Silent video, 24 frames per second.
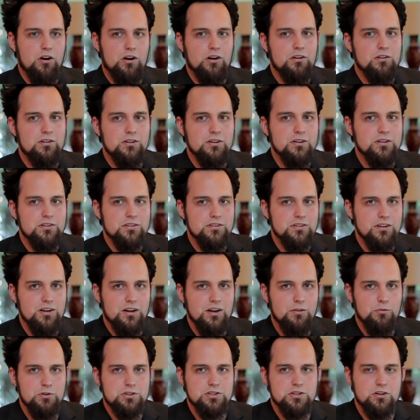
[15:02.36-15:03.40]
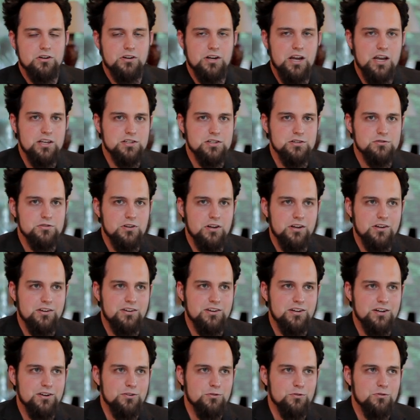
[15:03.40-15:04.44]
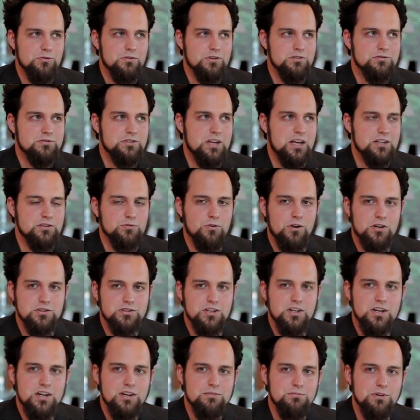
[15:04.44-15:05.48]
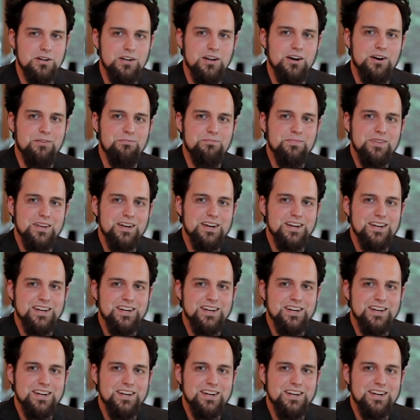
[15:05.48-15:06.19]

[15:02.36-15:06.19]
are, uh, which in our case is yeah. like you know uh, Sasquatch. But um,